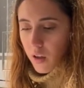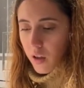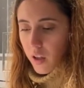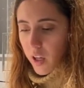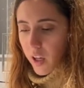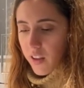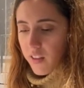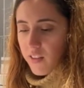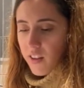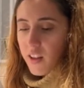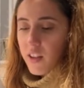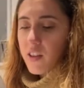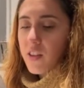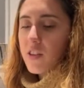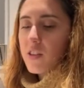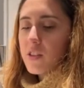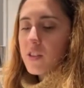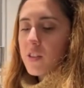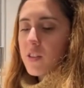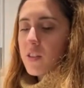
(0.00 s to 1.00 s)
is like
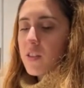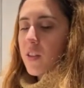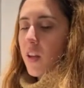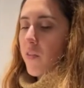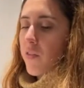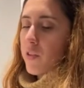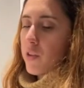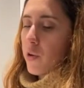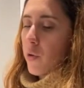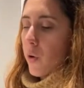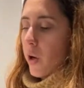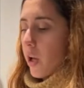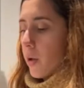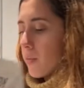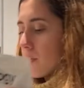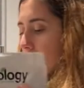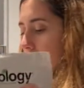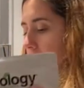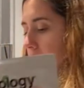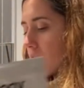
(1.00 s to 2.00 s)
37
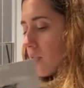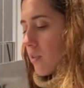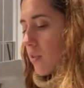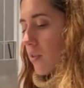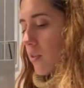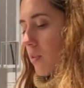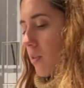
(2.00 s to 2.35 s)
grams.